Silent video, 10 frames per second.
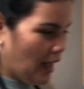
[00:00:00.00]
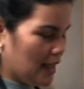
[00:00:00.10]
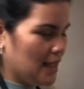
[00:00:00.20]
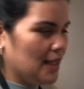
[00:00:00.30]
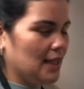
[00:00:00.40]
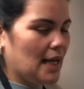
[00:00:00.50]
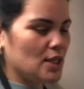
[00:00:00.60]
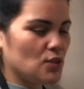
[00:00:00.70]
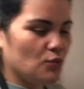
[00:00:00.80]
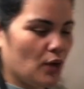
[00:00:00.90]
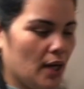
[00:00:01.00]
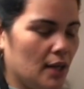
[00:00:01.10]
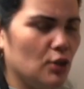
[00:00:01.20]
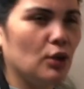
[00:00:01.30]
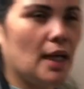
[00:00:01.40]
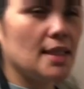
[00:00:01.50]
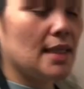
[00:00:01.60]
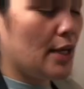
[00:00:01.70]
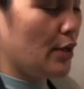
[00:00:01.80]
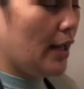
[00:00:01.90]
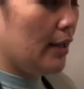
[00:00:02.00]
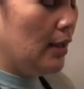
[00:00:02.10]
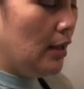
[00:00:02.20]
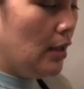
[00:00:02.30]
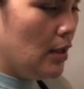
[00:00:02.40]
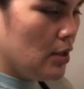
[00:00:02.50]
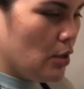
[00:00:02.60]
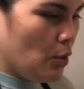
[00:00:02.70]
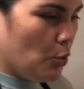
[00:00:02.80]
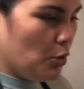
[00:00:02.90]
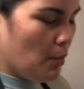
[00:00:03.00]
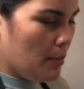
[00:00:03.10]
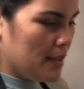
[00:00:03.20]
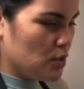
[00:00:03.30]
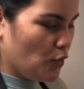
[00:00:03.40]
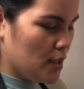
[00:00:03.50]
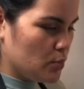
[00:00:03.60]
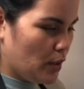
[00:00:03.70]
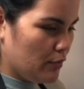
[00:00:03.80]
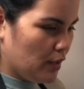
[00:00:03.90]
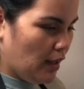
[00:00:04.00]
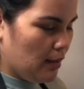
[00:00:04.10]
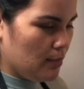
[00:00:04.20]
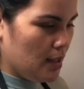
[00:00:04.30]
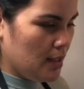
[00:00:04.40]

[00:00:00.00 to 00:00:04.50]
and then last Friday, no, last Saturday, one of my best friends, whatever, came